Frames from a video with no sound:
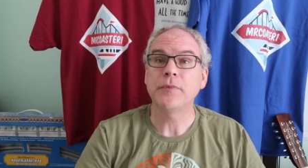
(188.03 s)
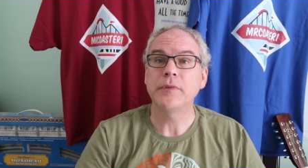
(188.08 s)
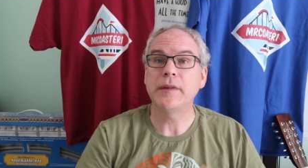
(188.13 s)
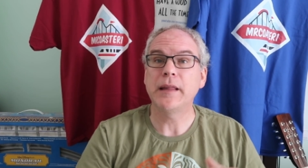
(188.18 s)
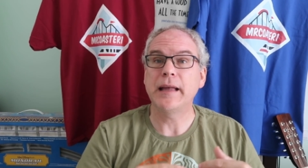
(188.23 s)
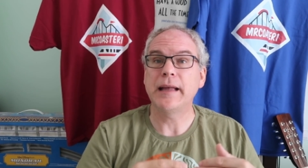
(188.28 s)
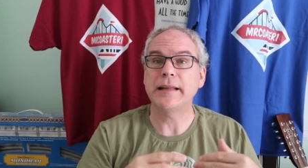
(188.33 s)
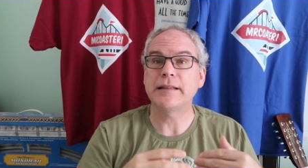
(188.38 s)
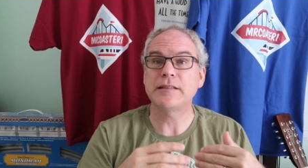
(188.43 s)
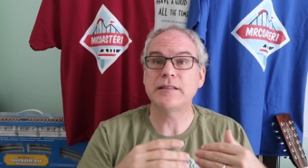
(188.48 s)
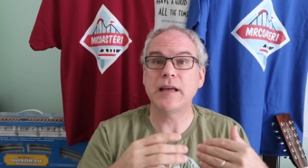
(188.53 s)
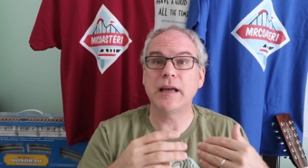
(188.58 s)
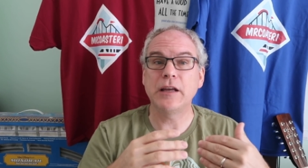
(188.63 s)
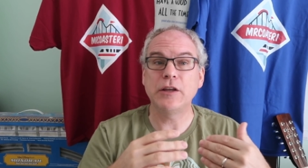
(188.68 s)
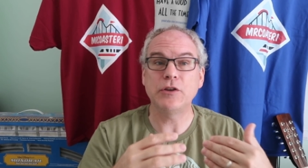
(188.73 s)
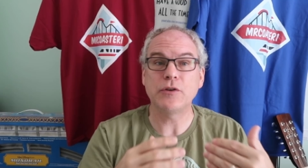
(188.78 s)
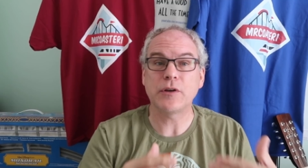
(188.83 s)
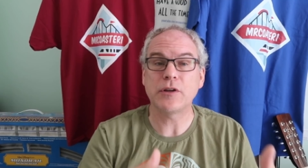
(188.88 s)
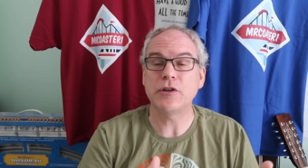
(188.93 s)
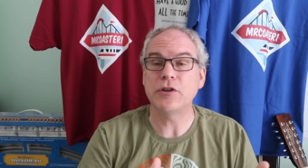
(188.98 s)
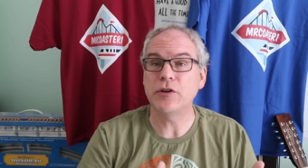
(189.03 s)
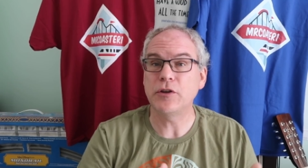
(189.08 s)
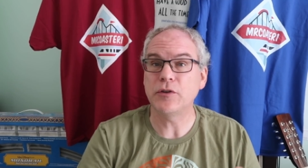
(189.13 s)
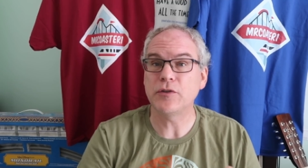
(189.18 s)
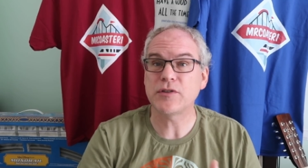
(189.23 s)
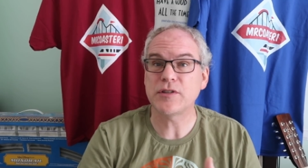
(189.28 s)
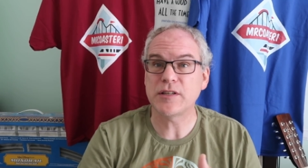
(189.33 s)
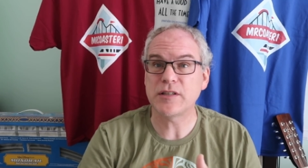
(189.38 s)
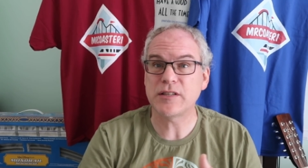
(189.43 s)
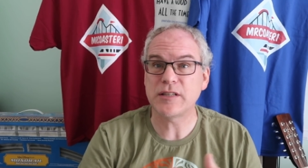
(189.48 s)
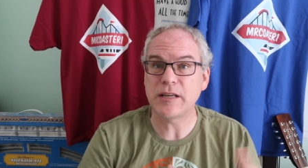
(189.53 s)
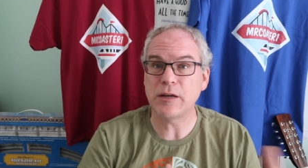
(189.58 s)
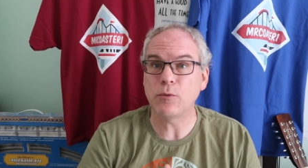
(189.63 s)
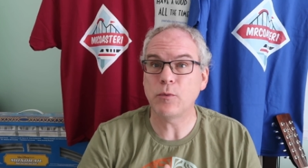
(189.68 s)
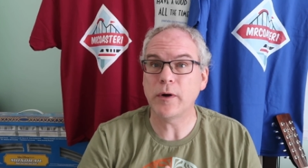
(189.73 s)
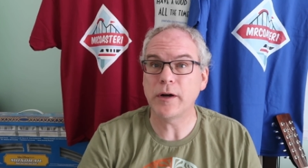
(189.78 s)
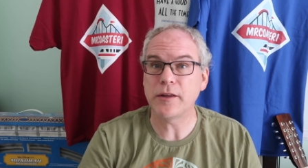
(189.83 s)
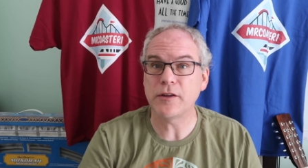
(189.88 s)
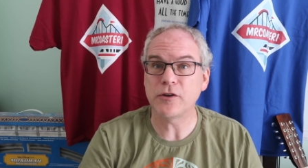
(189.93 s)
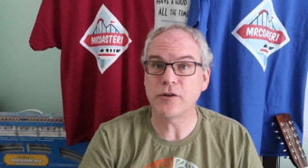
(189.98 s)
that you can use to see
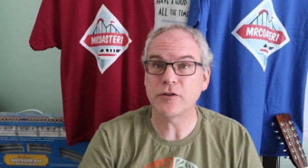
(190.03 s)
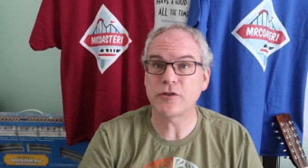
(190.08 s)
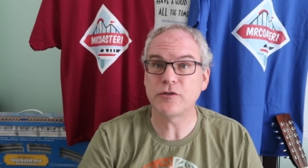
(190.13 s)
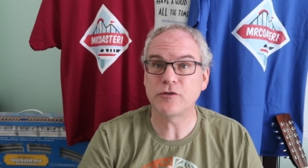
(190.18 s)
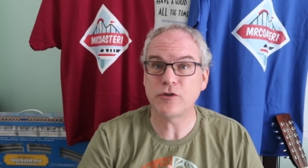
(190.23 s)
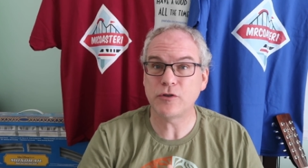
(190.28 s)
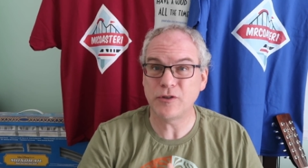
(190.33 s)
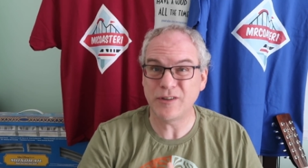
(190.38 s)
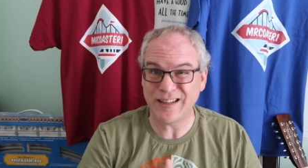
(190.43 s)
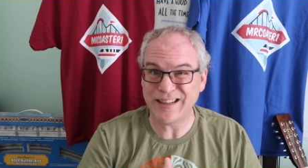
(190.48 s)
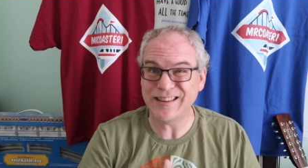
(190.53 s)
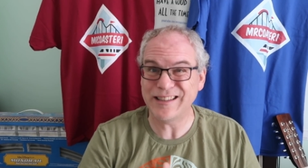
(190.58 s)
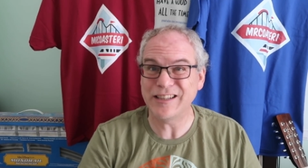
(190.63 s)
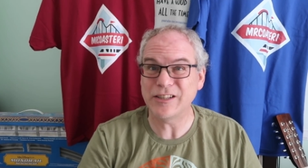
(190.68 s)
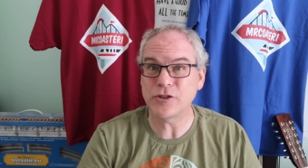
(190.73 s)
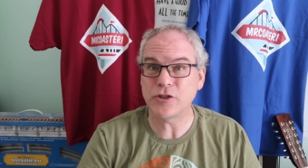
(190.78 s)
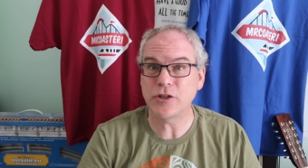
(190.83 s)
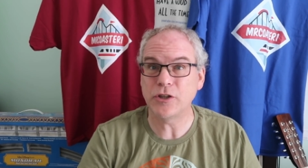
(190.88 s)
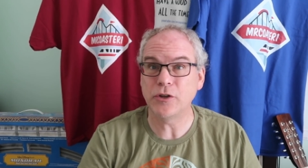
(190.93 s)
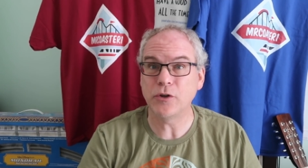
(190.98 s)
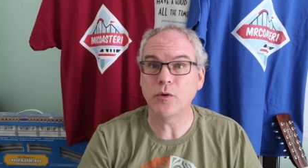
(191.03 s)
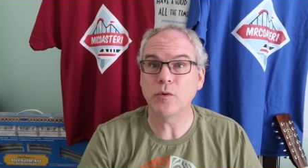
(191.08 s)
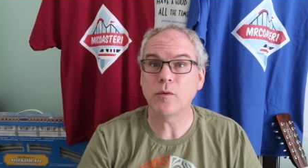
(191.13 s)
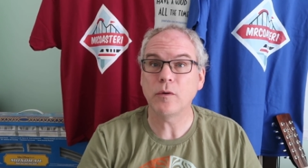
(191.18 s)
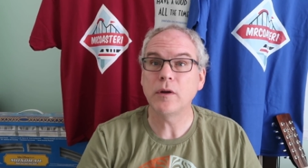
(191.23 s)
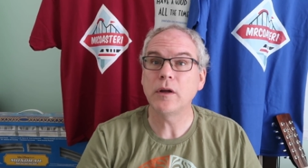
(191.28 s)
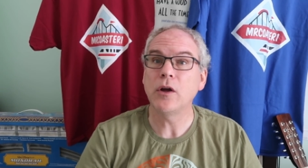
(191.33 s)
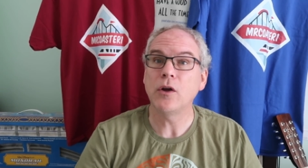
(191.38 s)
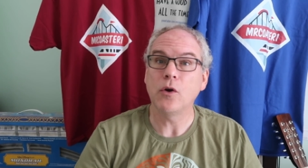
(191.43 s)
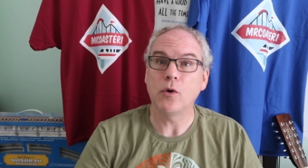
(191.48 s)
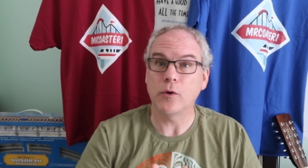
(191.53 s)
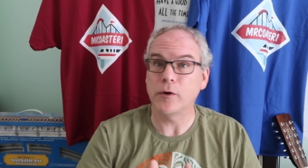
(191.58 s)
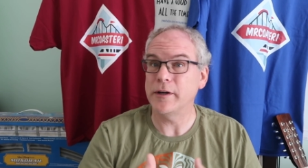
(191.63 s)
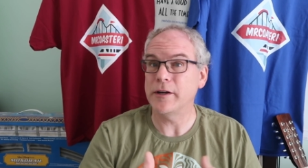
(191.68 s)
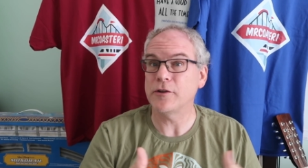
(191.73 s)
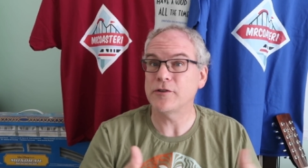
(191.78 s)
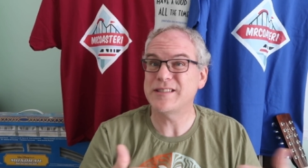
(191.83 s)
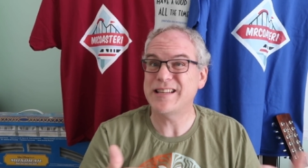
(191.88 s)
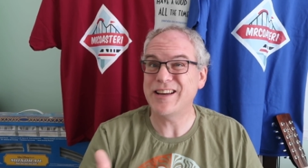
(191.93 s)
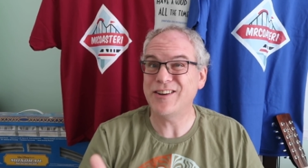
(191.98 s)
where you're clear to, or
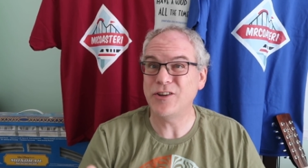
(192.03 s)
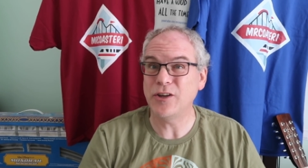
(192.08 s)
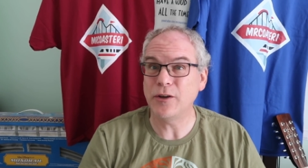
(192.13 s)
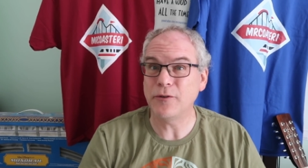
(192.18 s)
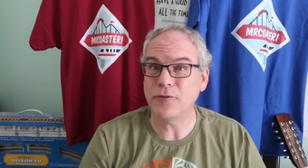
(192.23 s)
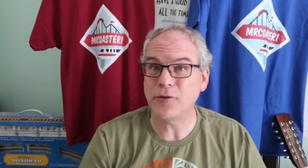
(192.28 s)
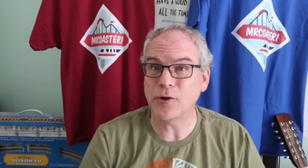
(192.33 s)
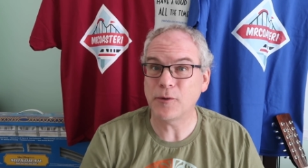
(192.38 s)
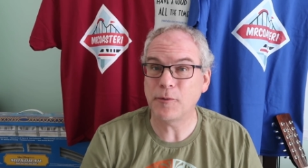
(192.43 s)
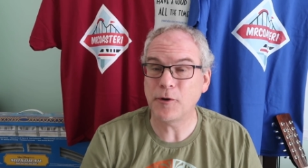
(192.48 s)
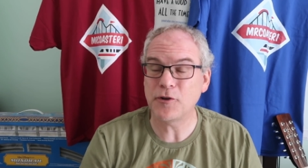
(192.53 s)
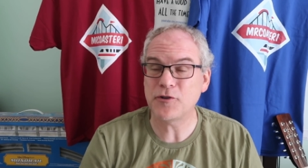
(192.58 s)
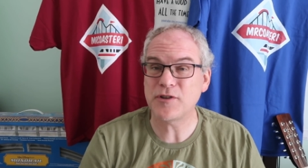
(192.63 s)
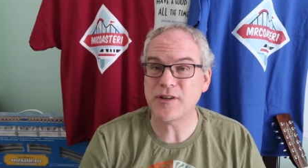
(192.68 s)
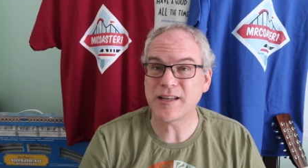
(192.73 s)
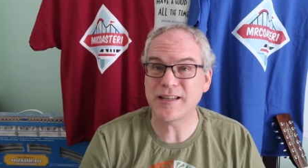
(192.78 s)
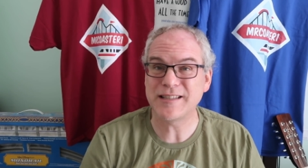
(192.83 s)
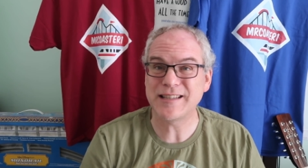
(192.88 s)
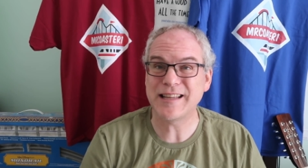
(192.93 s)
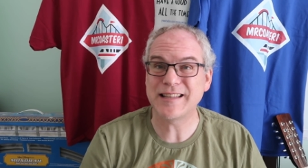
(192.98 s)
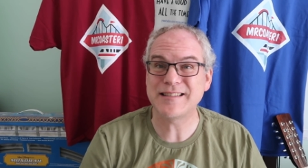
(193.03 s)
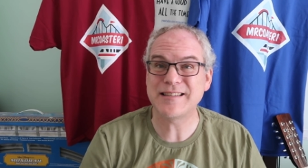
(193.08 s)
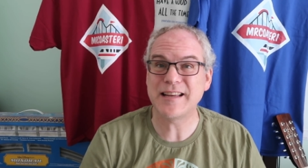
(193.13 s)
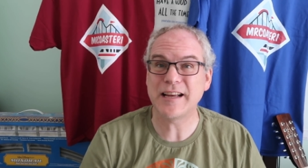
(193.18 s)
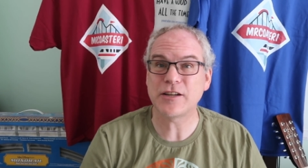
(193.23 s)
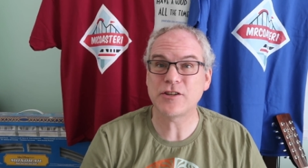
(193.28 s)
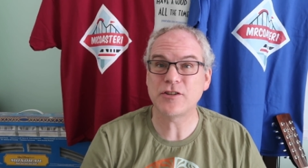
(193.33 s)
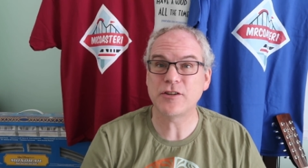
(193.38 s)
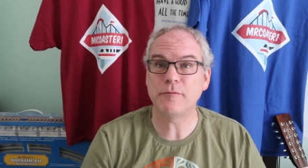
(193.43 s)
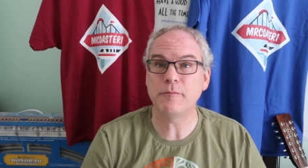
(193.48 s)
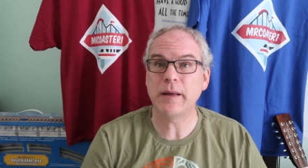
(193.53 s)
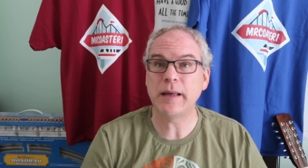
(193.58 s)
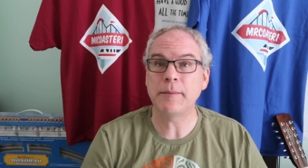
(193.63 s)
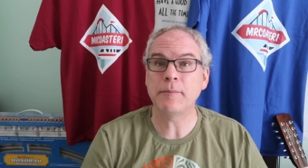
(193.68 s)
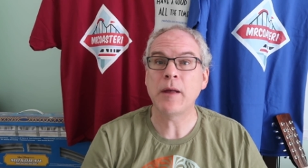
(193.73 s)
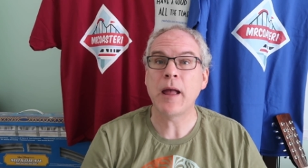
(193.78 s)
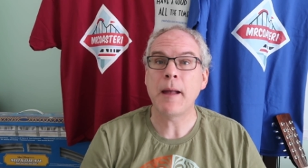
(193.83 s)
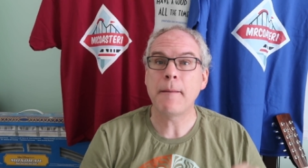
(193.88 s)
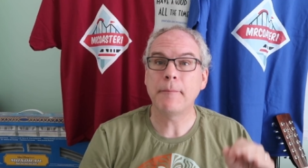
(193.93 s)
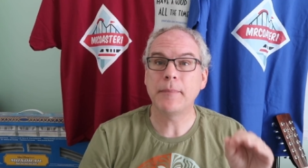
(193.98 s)
it'll tell you if you're approaching a dead section of
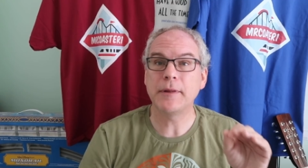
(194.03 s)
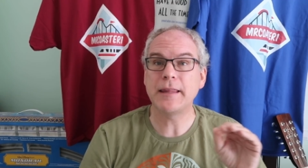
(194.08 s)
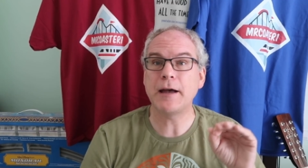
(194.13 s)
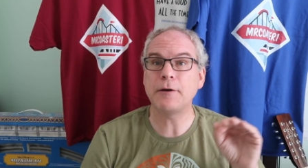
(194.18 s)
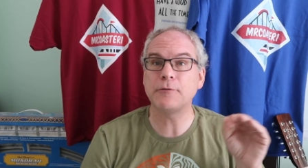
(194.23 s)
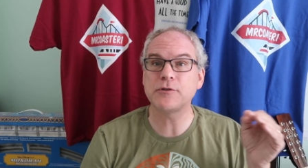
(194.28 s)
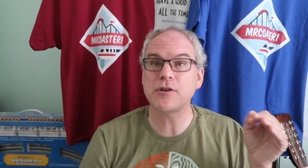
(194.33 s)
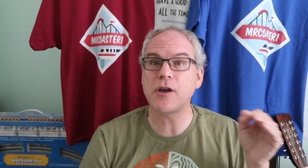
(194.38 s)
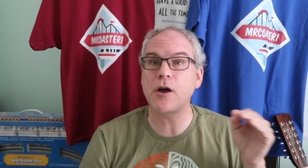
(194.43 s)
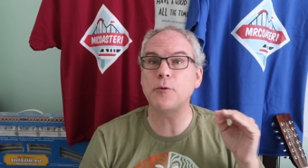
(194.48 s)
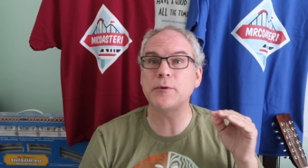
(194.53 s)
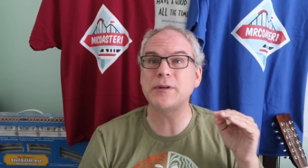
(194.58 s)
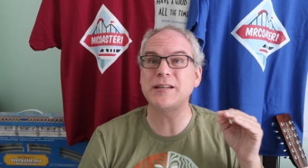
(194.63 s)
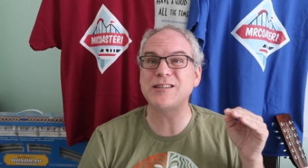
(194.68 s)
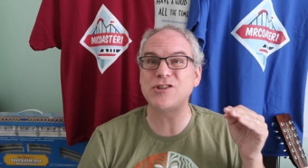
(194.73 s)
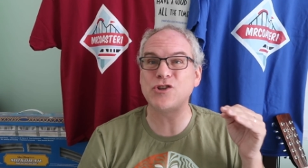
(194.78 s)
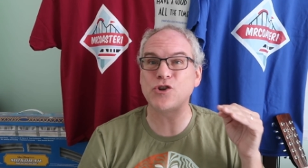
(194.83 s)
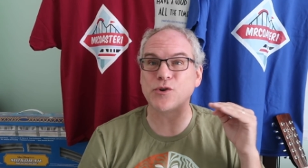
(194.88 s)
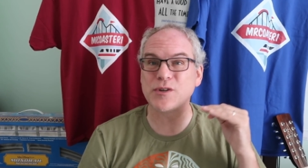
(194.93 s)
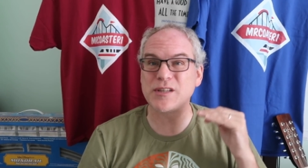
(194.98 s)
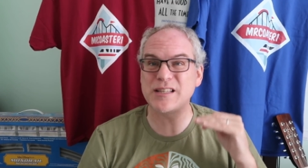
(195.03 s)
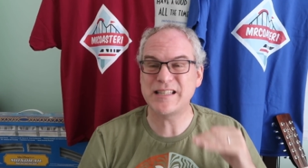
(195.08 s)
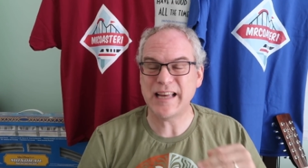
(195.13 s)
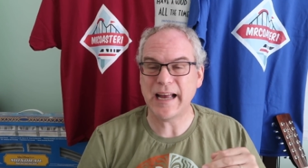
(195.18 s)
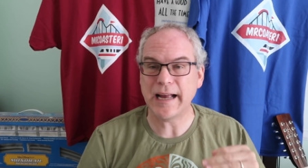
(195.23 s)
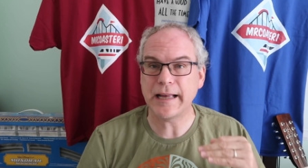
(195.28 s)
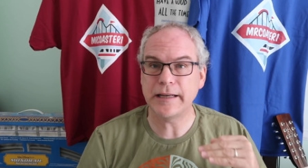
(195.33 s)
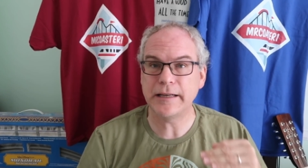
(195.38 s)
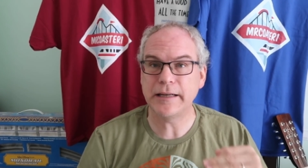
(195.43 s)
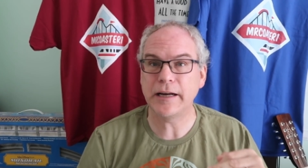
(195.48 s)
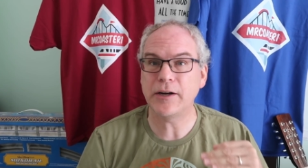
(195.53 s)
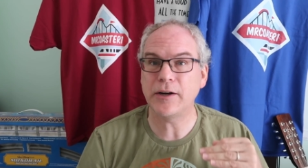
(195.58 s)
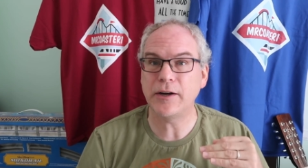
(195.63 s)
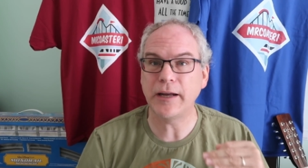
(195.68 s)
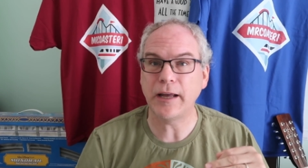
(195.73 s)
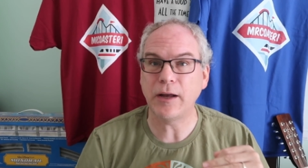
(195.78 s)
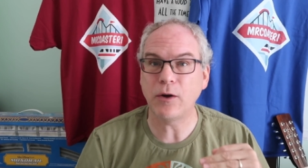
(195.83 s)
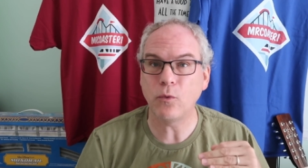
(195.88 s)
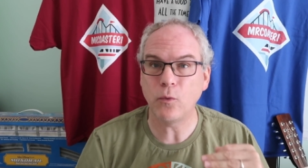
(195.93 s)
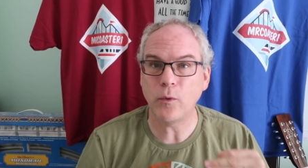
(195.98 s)
beam, but that was always your
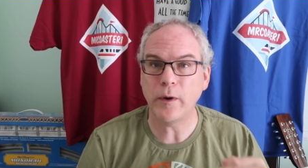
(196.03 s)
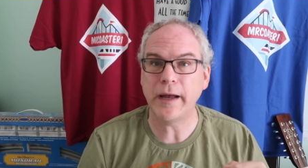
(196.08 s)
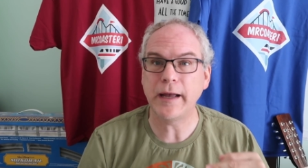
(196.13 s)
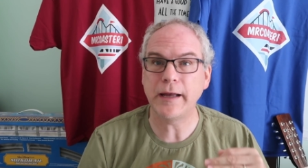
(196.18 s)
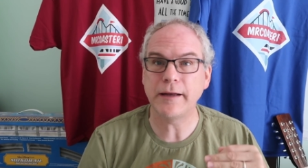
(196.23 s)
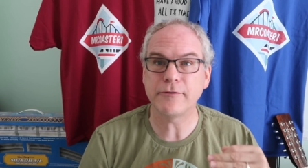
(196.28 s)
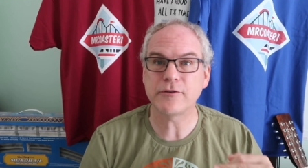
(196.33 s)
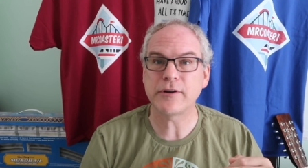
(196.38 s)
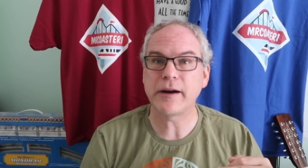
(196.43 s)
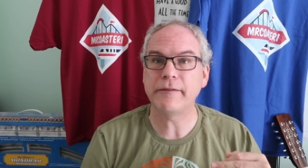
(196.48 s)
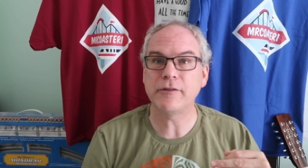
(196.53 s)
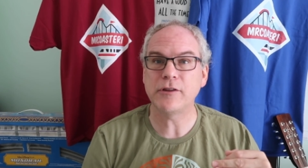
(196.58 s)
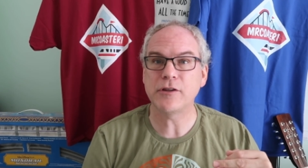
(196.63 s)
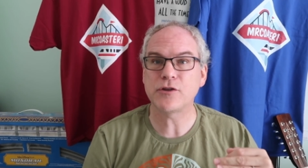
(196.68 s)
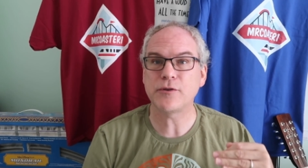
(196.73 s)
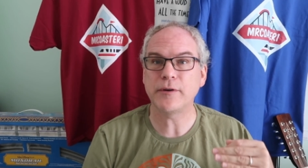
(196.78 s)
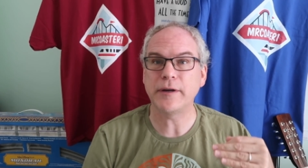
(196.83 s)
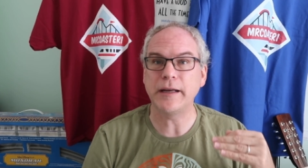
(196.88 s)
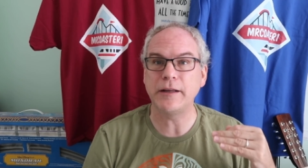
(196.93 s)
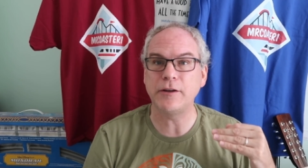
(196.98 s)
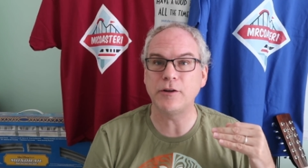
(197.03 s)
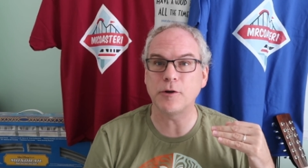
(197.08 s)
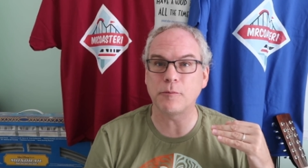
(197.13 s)
secondary way of driving the train.